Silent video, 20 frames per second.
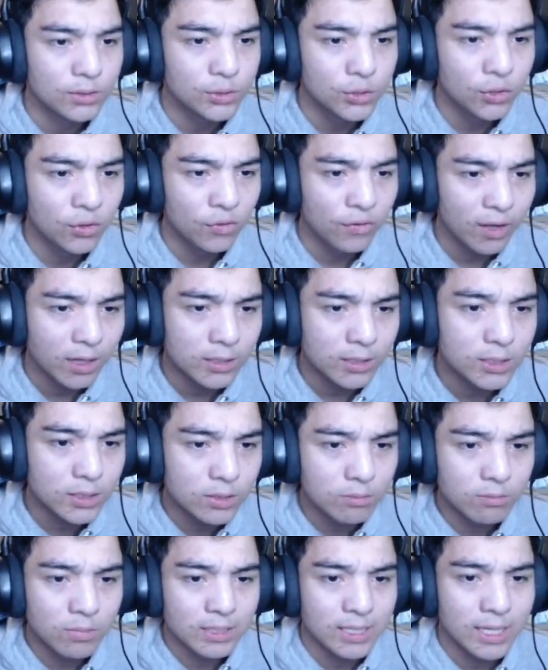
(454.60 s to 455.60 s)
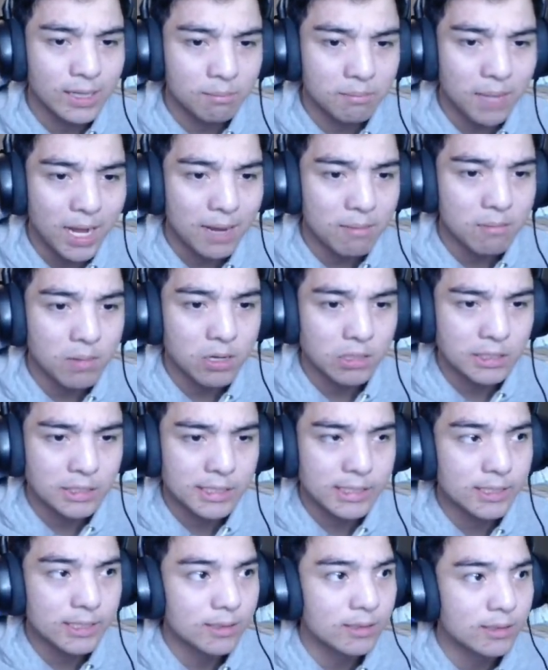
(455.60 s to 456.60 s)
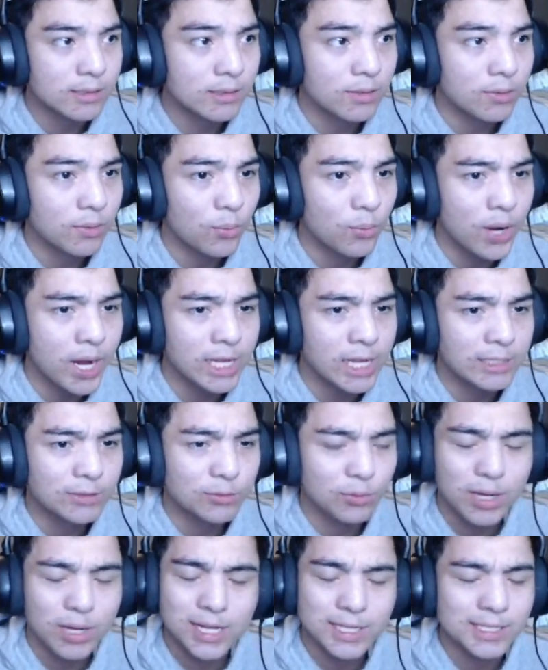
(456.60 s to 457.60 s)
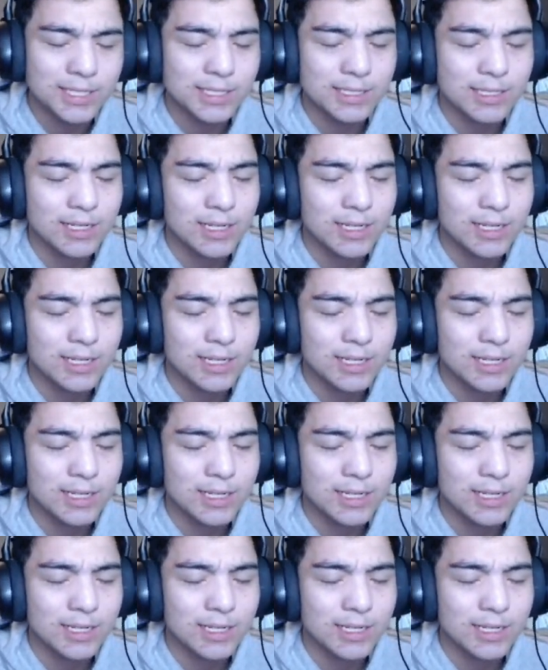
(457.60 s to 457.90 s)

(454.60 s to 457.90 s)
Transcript: You were summoned by mods. Wait, wait.